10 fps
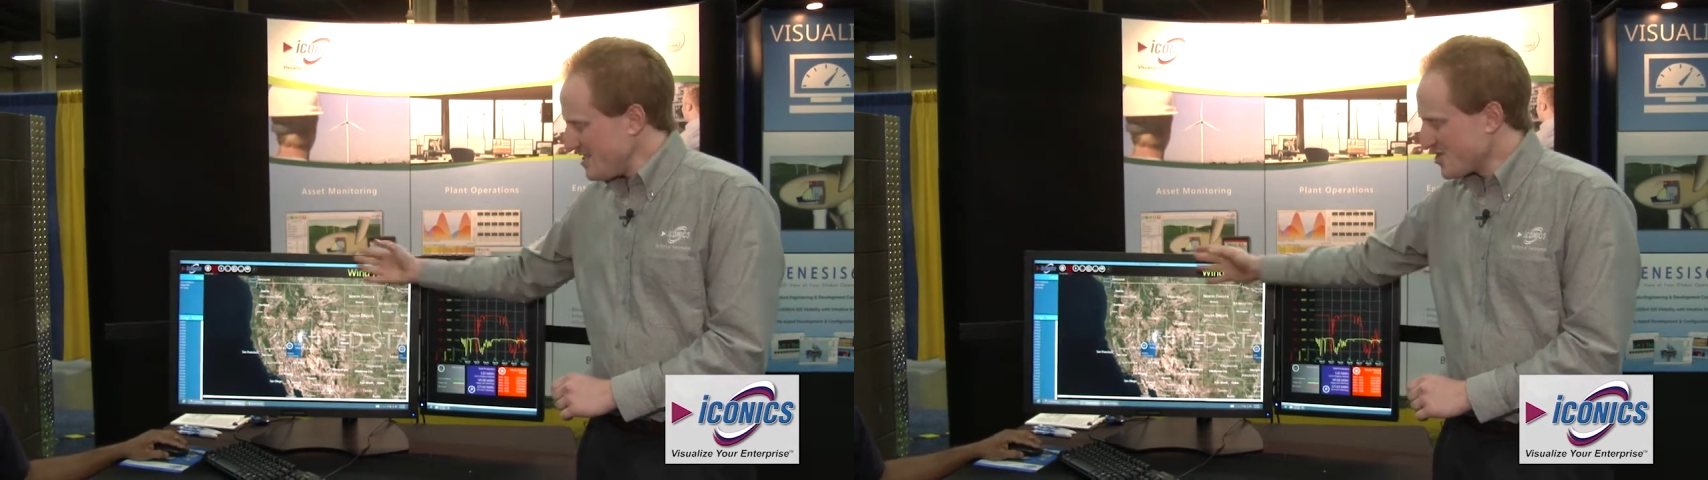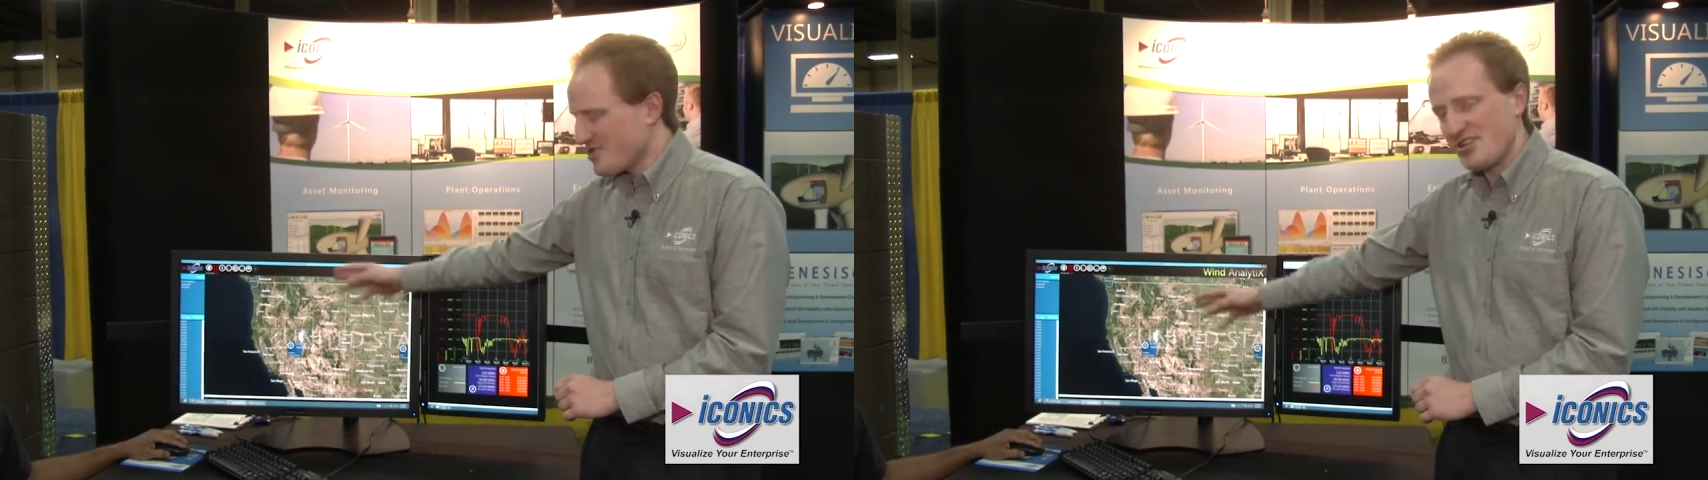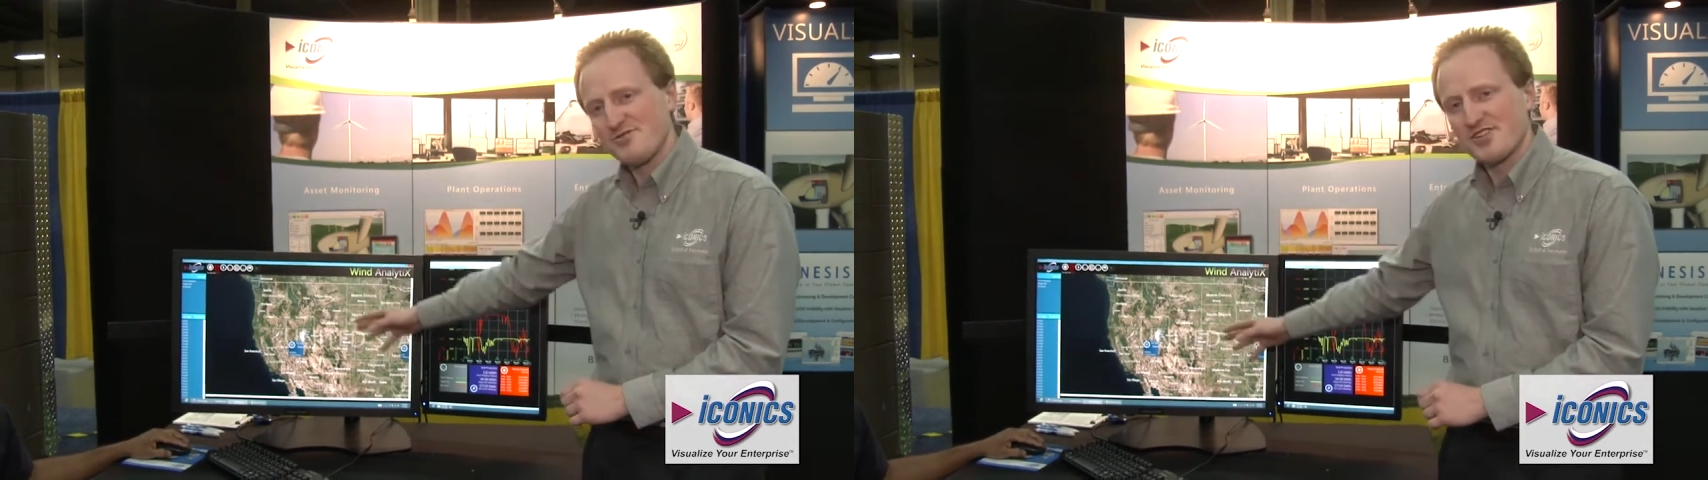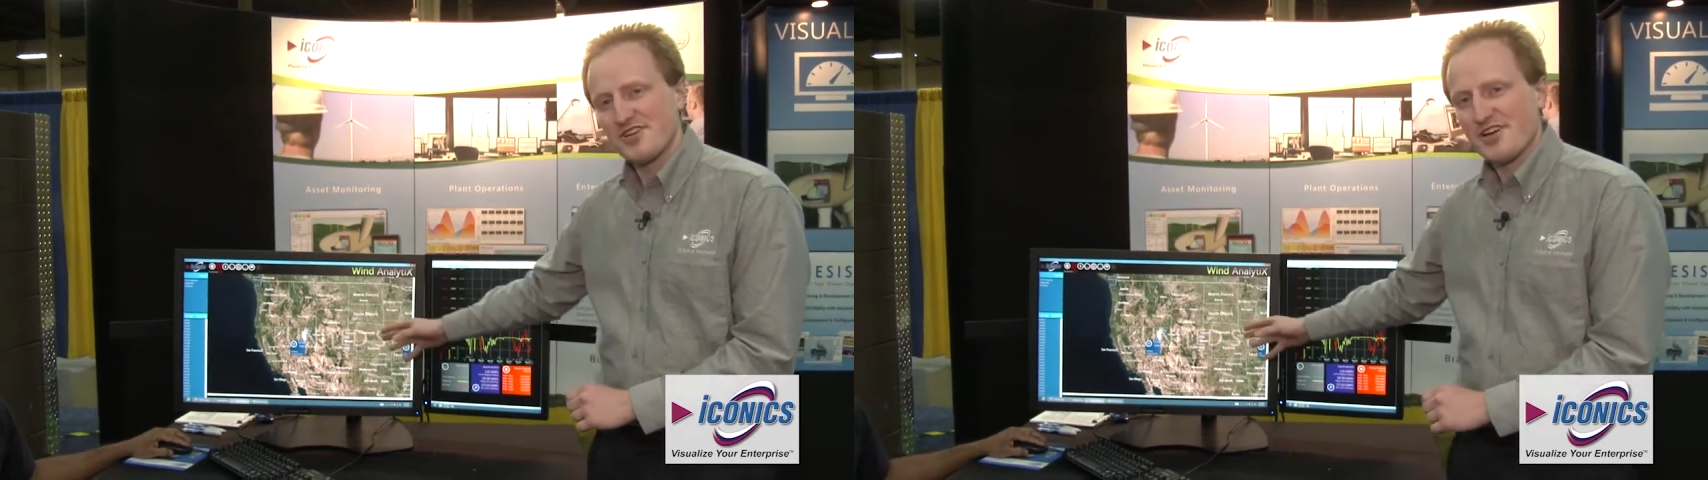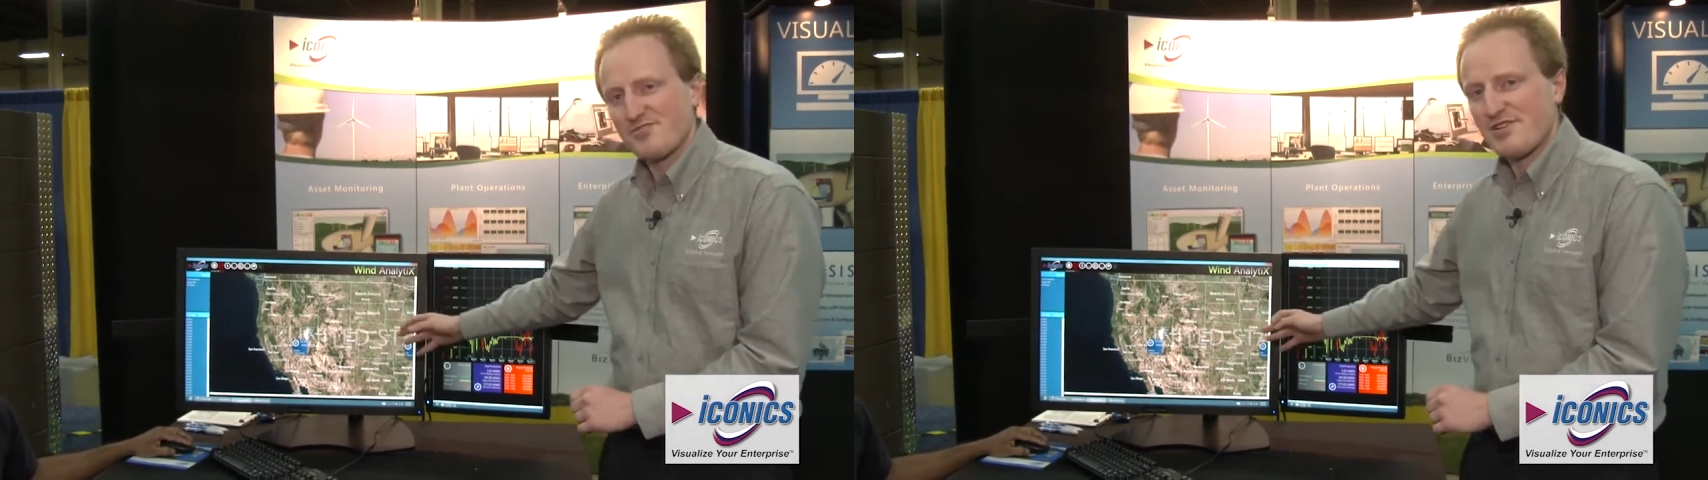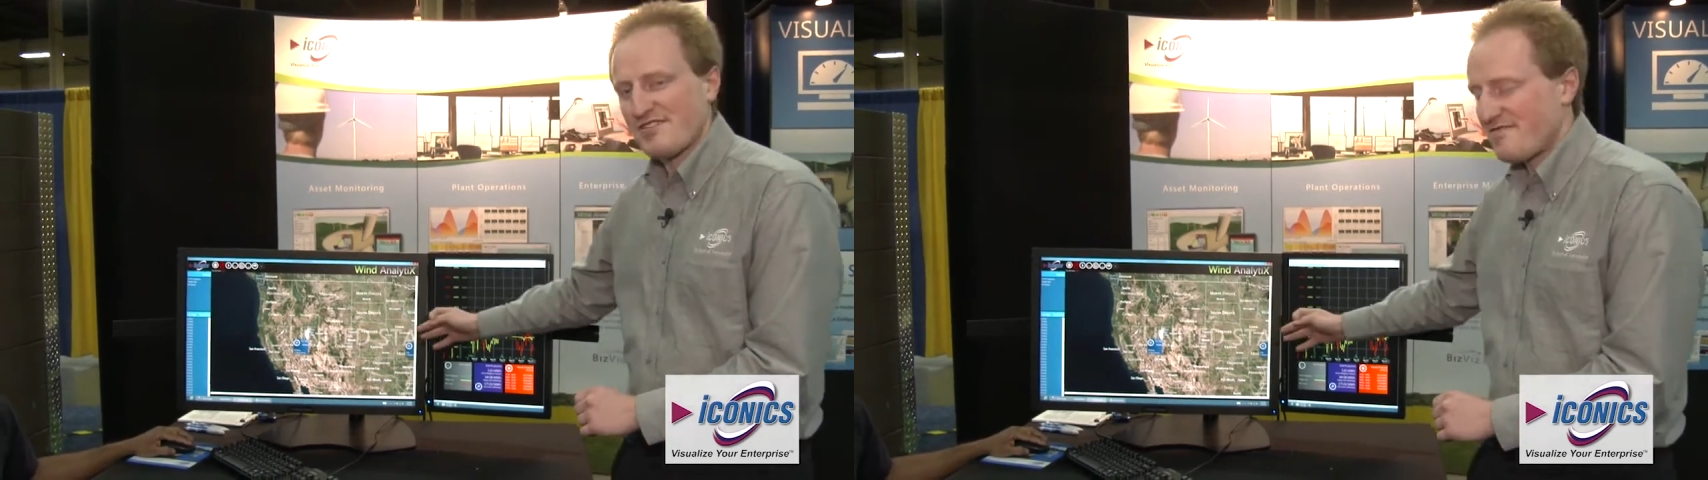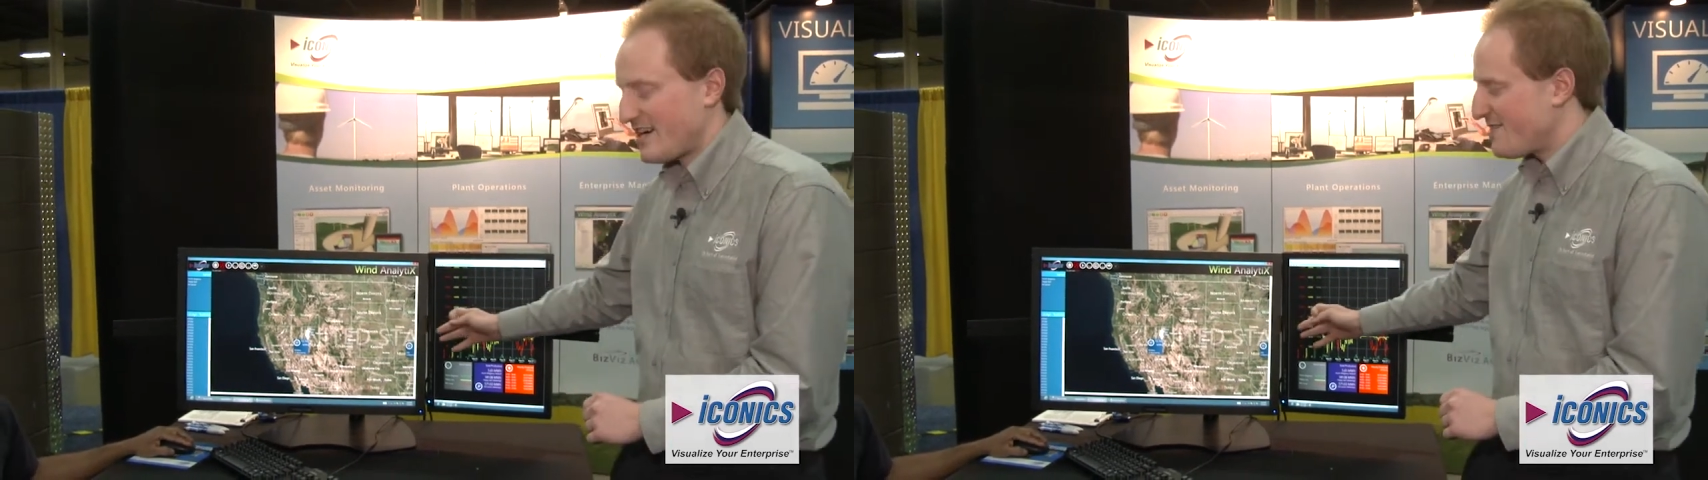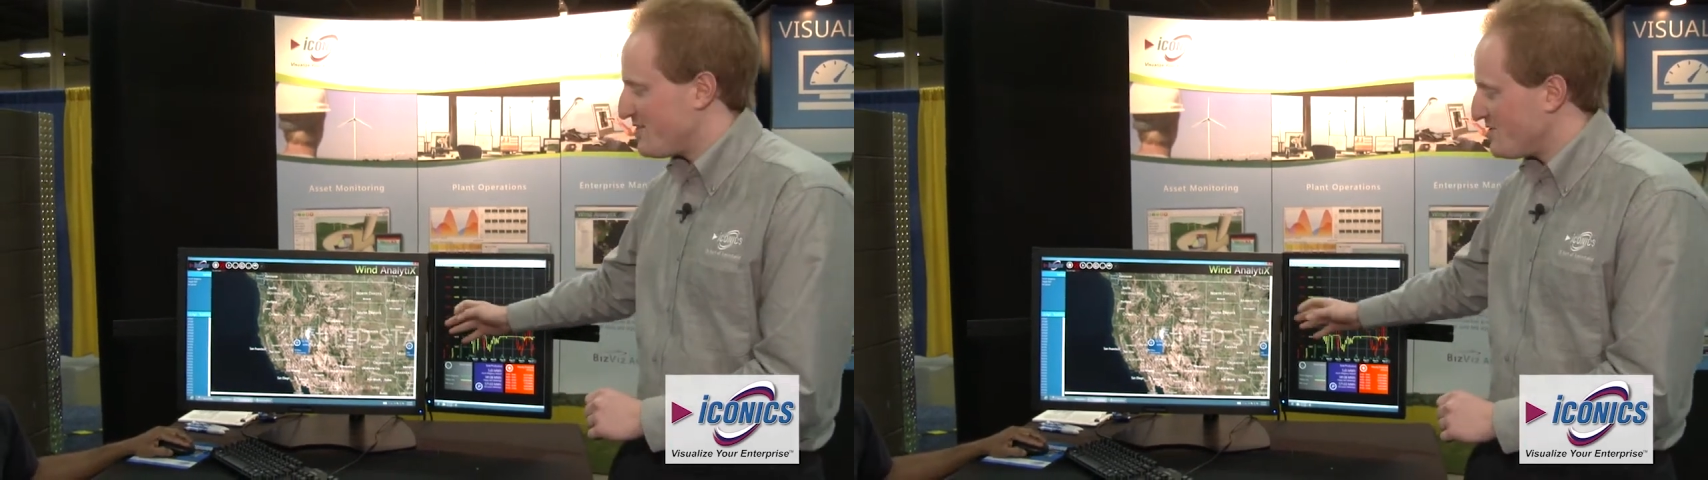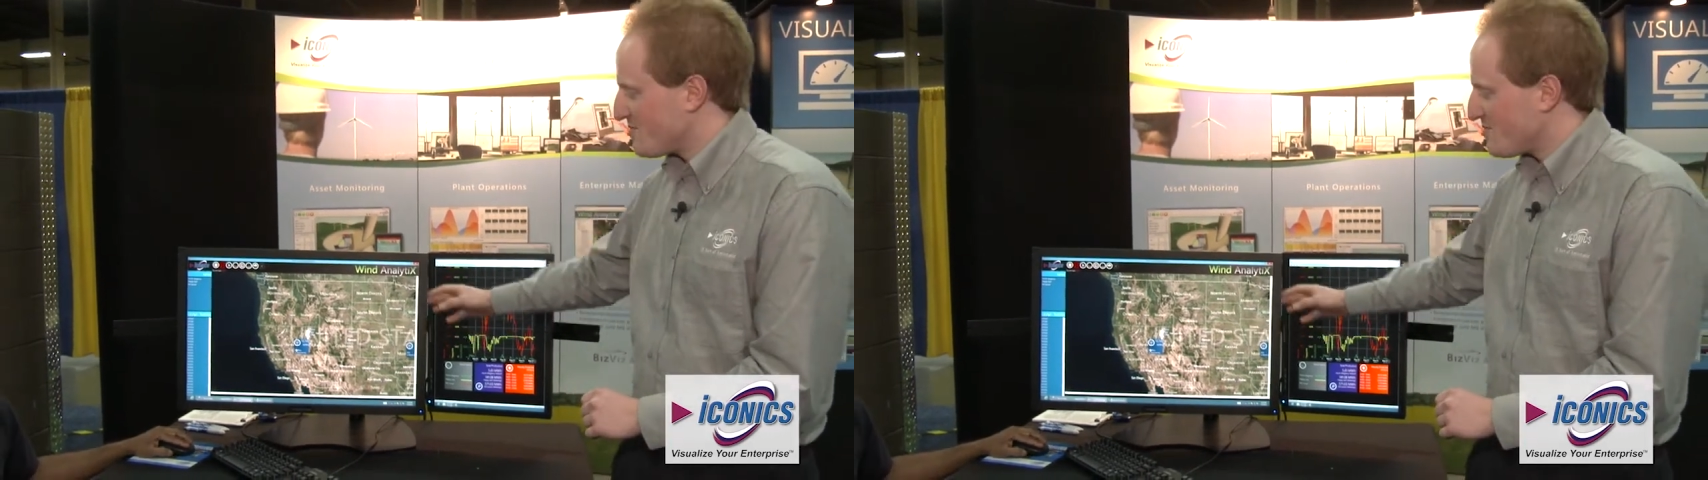So you can use a grid environment.